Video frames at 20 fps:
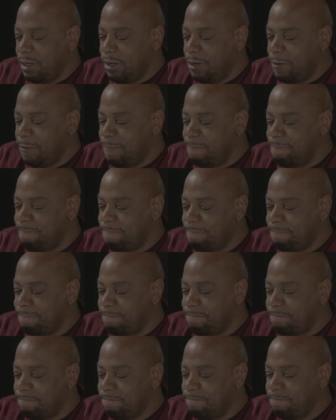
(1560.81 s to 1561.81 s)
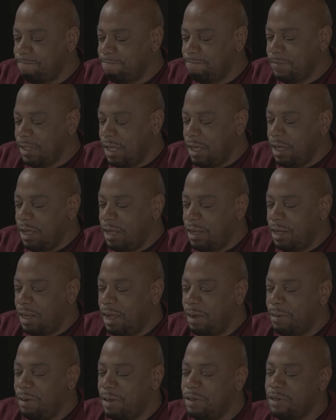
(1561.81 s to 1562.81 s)
Um,
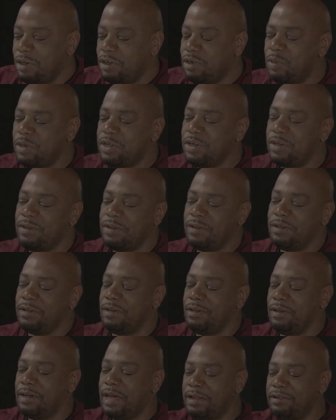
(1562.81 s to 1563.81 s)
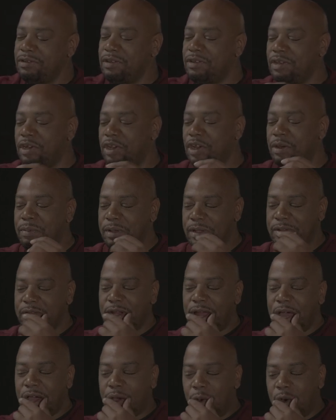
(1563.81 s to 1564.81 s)
uh, just switching lanes just a little bit. It's
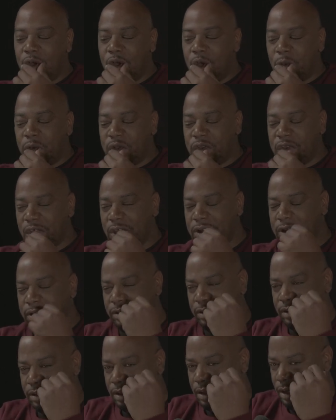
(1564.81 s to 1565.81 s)
a lot going on with the.